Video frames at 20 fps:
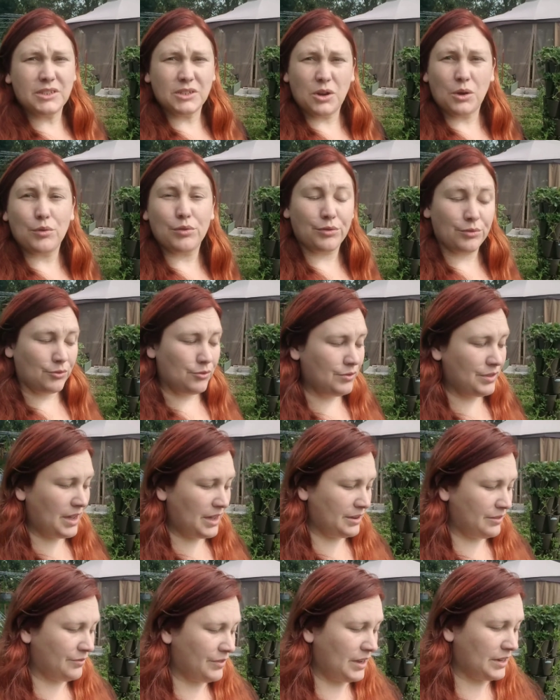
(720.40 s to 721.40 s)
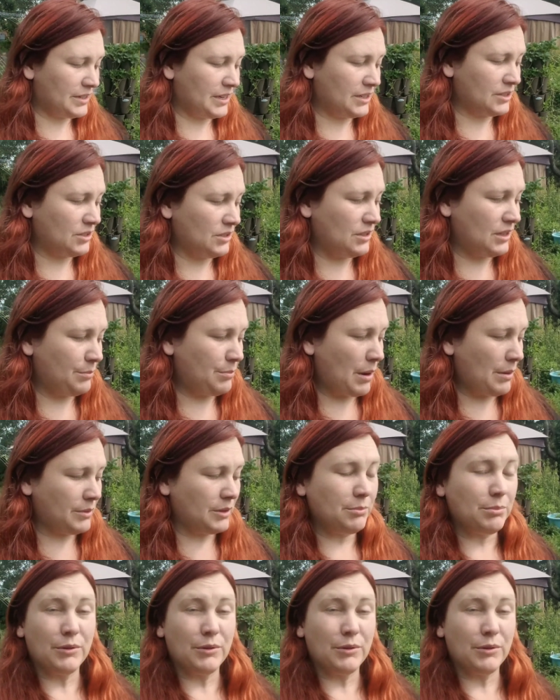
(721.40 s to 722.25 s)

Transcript: to go through that. In fact, actually, they probably